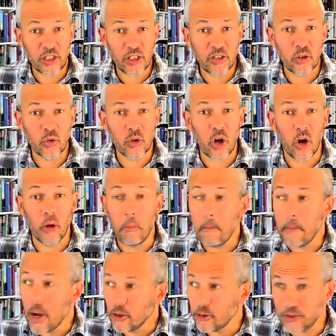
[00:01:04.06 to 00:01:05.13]
talk on
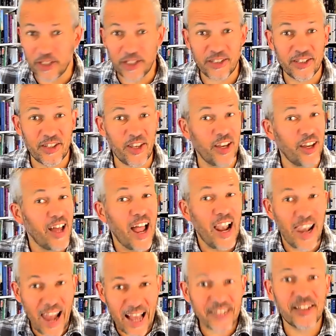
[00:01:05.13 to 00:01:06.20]
Moses, the
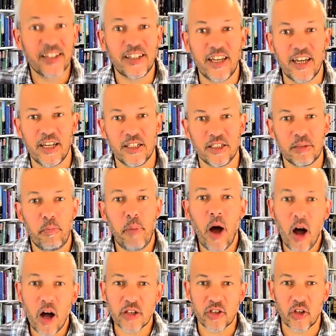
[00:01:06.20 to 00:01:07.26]
latter years,
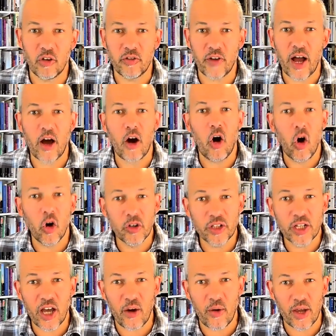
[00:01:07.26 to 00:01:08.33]
part of our
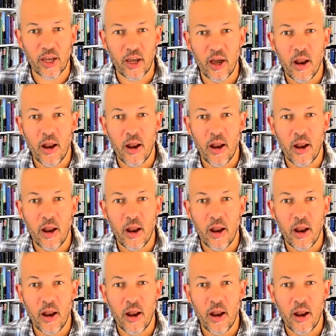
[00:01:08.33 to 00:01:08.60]
ongoing